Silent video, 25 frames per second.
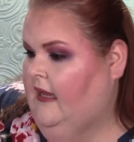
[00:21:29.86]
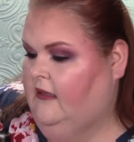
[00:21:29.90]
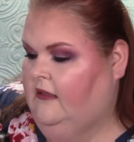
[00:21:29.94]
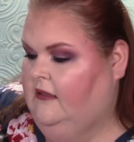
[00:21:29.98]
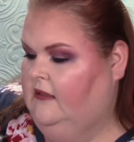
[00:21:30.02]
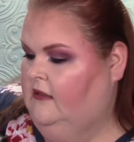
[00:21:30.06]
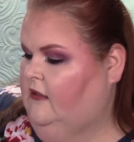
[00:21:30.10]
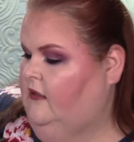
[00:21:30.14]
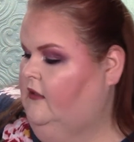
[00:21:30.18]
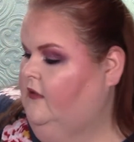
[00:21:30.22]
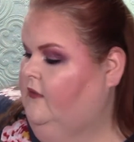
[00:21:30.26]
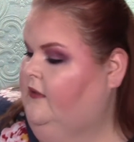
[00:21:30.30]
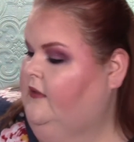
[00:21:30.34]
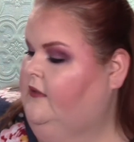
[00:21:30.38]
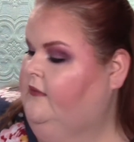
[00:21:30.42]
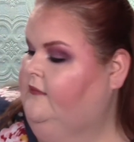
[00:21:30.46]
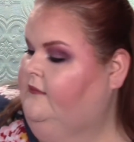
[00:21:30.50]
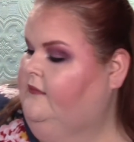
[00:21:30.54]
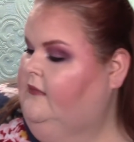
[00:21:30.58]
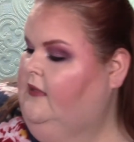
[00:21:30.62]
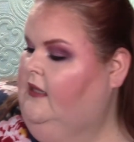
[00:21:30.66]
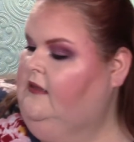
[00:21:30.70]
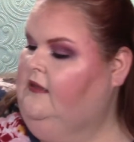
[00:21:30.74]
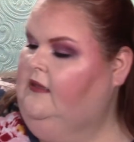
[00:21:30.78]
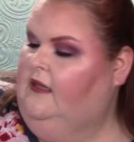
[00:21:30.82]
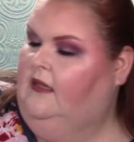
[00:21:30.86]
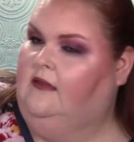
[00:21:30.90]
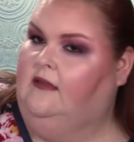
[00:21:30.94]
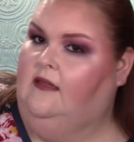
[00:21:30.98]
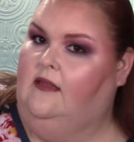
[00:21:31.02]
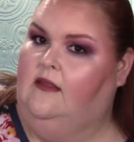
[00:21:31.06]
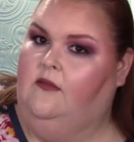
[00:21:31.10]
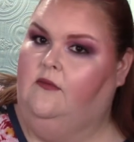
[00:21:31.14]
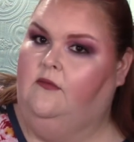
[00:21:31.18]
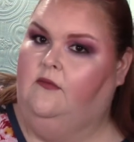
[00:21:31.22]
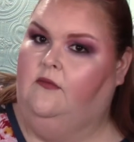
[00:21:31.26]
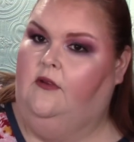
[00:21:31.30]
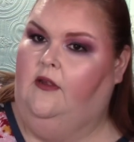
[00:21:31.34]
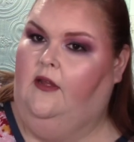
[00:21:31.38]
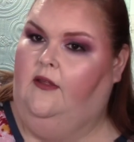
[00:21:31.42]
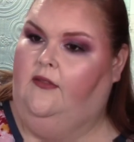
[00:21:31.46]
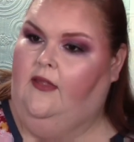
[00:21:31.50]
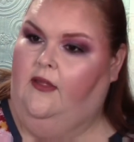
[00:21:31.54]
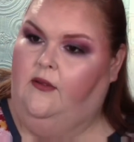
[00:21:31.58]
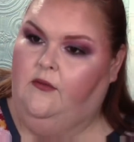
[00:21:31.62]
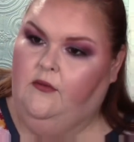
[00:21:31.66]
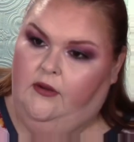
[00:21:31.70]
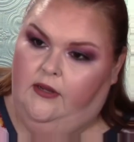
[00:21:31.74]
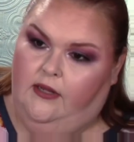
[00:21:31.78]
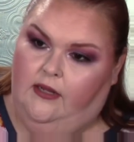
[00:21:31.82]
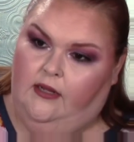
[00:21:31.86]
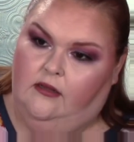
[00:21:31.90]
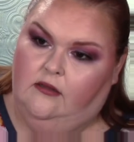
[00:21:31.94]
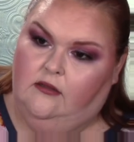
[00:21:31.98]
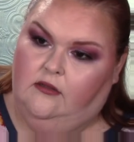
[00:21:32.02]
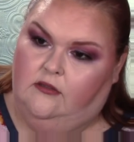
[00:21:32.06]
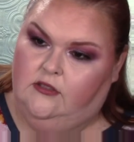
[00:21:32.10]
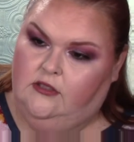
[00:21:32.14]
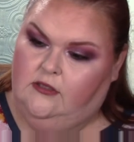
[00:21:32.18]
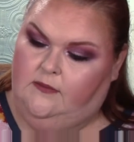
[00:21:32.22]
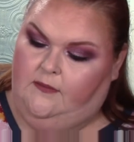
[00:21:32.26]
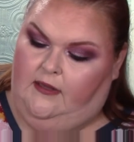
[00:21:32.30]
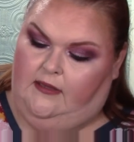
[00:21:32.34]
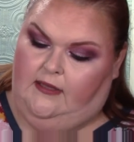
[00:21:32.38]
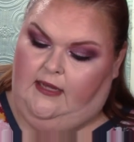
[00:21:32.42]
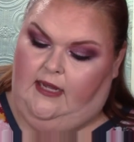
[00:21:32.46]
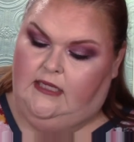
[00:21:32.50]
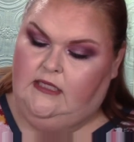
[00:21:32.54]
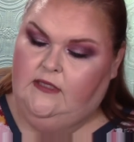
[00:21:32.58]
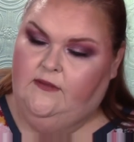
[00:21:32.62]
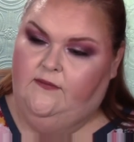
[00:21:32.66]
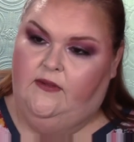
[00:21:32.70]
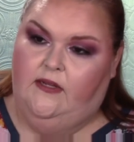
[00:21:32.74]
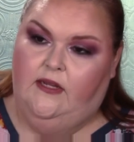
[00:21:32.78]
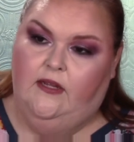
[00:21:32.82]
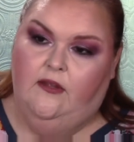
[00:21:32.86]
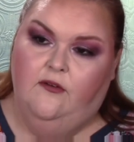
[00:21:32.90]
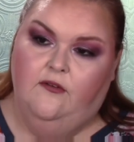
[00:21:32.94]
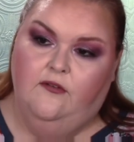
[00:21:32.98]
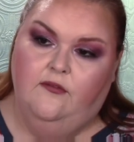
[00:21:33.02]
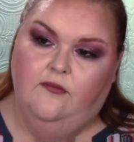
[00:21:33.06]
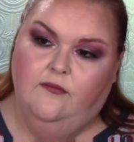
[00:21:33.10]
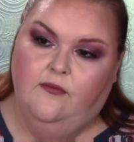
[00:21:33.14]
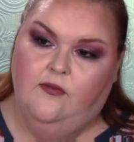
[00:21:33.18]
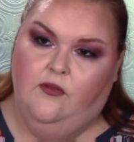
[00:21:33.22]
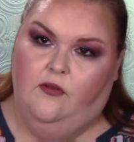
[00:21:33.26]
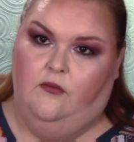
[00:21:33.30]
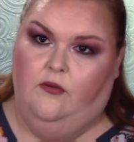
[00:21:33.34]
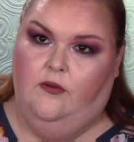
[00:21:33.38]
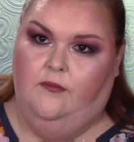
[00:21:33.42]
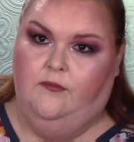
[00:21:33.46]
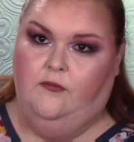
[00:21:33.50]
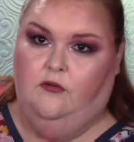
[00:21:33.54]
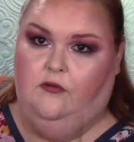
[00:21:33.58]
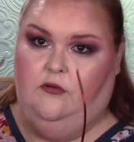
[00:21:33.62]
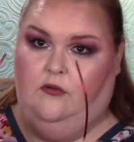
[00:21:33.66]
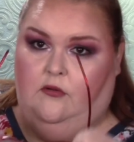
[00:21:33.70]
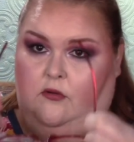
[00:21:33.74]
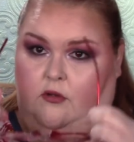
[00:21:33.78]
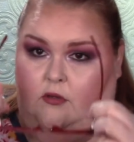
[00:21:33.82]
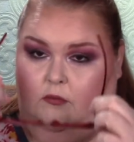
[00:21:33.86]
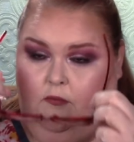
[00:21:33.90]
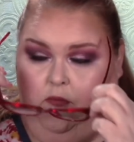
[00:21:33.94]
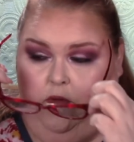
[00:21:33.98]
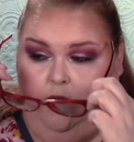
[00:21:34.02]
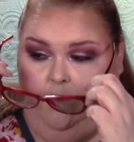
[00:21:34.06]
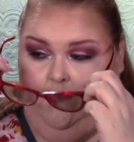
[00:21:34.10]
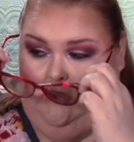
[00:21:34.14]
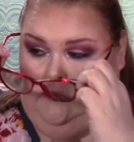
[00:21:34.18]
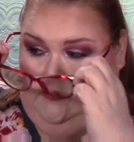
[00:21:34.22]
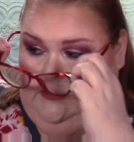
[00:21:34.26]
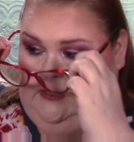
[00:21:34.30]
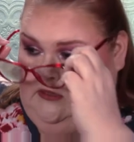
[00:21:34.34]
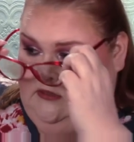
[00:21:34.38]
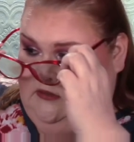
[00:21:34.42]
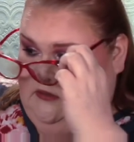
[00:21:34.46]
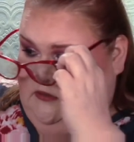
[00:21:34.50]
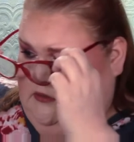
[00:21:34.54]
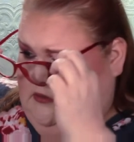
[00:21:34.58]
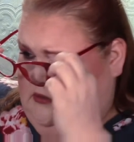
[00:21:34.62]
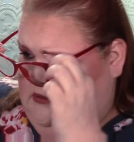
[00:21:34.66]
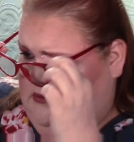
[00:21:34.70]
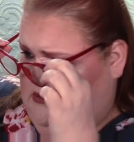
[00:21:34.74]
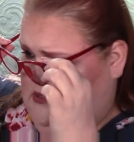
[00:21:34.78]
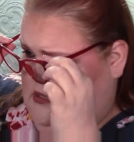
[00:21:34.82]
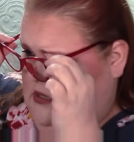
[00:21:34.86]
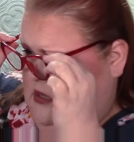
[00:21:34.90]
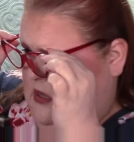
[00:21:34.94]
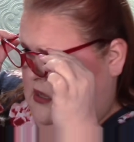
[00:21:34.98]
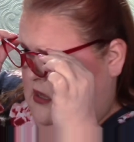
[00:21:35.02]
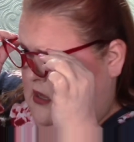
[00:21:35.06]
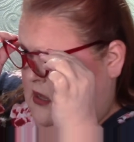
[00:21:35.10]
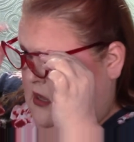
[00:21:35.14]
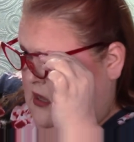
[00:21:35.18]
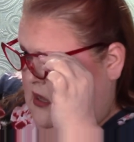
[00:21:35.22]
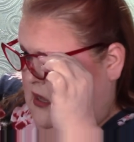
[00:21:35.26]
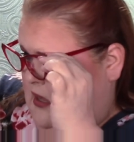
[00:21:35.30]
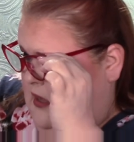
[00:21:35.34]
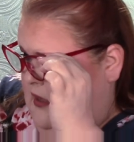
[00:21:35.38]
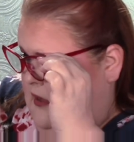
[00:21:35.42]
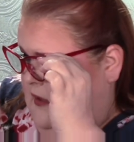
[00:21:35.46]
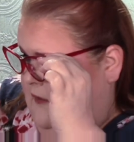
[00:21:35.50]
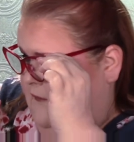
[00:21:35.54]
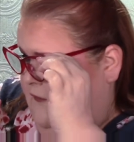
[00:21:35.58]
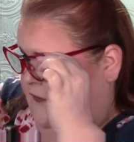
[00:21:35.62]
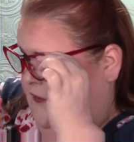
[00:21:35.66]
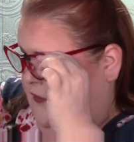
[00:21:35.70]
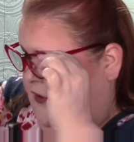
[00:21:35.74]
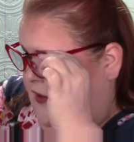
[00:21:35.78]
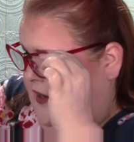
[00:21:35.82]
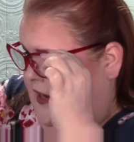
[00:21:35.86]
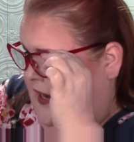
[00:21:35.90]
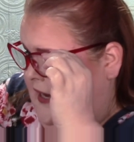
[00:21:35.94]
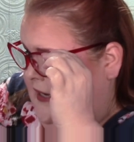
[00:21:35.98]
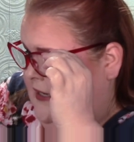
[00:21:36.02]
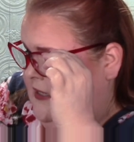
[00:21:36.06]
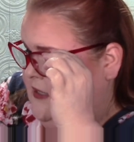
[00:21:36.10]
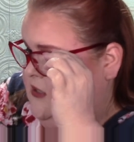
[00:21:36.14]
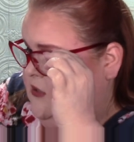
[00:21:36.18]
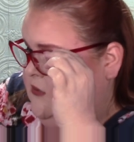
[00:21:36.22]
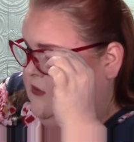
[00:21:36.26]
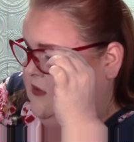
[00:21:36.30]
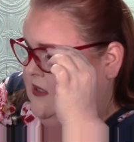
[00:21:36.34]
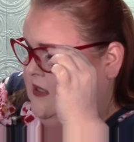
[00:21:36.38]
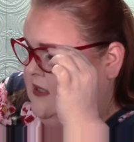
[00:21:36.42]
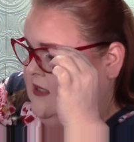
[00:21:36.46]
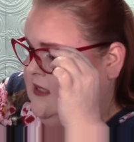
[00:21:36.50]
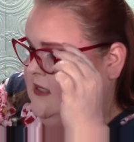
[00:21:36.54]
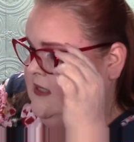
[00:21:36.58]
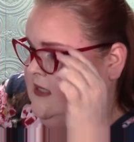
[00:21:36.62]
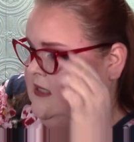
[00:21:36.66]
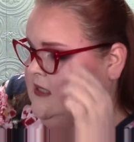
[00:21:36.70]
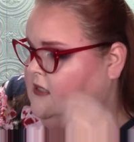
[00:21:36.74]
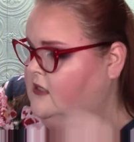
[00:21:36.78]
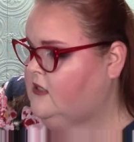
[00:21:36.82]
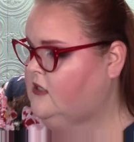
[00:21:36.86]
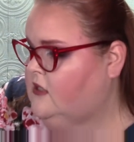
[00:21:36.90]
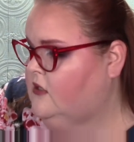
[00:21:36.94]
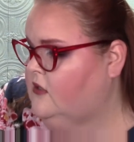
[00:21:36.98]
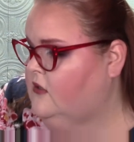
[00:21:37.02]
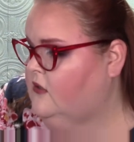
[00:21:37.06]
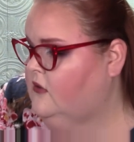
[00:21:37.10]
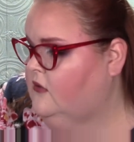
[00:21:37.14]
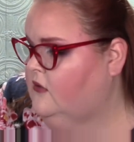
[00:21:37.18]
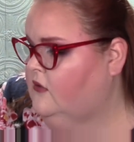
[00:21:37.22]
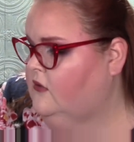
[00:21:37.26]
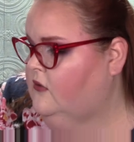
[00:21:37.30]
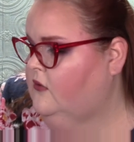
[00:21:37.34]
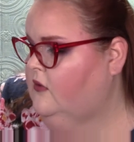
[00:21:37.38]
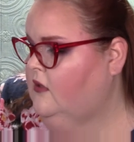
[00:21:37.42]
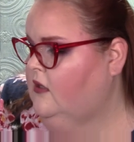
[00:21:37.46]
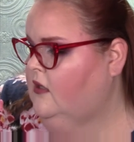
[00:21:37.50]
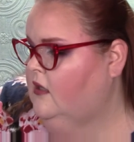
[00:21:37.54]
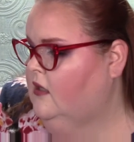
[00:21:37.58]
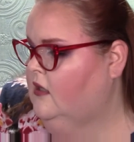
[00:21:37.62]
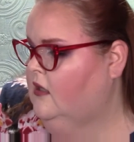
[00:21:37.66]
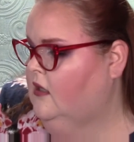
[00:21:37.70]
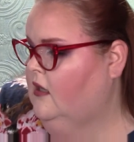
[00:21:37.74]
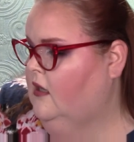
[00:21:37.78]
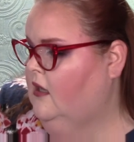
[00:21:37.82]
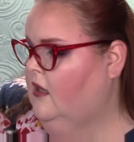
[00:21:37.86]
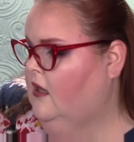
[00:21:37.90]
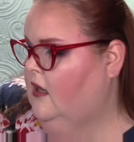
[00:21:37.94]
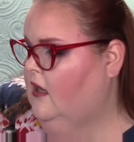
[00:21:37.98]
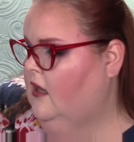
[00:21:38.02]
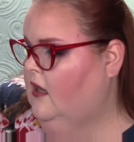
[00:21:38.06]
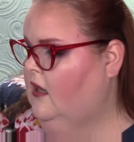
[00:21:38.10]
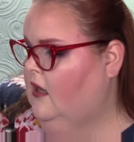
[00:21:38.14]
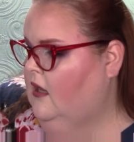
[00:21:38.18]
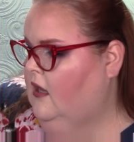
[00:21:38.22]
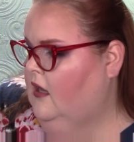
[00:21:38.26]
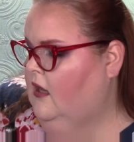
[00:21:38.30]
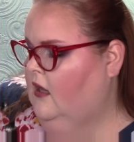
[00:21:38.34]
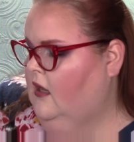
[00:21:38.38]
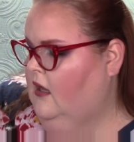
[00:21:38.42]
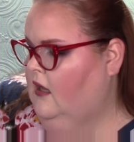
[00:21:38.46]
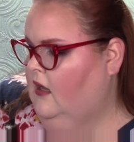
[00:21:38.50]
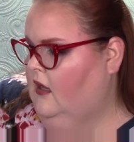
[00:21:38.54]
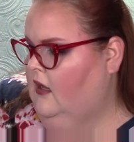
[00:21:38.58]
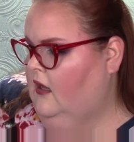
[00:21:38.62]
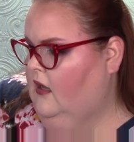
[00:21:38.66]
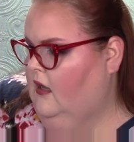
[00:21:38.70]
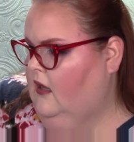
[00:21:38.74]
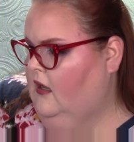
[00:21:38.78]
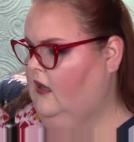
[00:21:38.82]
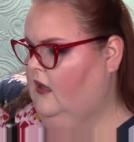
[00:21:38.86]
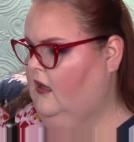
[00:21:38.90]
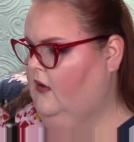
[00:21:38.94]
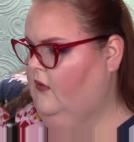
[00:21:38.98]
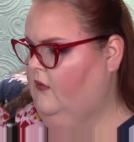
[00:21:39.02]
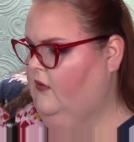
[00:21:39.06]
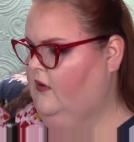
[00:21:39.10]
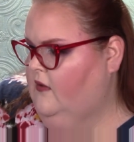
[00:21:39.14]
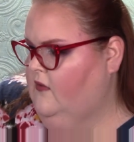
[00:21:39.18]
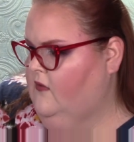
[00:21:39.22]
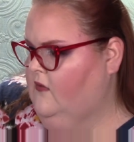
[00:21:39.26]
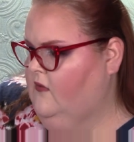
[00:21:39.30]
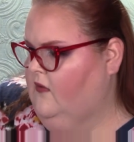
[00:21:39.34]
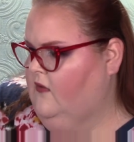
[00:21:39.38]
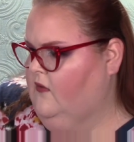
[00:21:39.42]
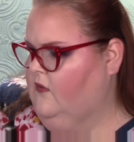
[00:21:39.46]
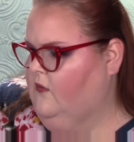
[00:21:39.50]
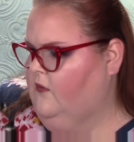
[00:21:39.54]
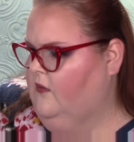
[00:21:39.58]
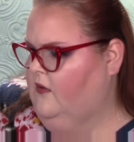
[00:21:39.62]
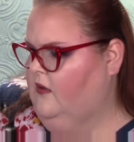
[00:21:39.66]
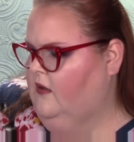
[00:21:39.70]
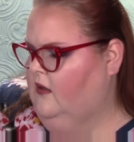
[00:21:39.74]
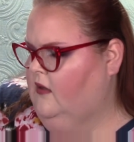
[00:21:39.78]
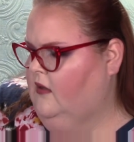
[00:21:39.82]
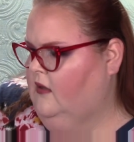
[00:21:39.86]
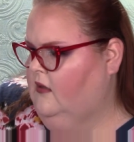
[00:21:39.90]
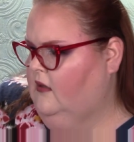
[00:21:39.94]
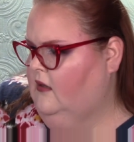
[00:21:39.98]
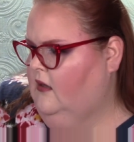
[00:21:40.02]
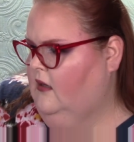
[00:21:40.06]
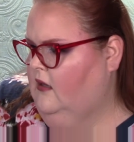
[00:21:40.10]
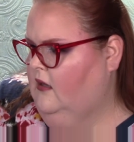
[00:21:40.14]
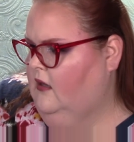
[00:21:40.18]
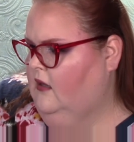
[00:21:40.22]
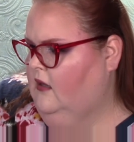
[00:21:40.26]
You know what? I think this, we're, I think we're getting close to my last video, so I'm going to put the glasses on. Uh, for 8262, uh, what is this one?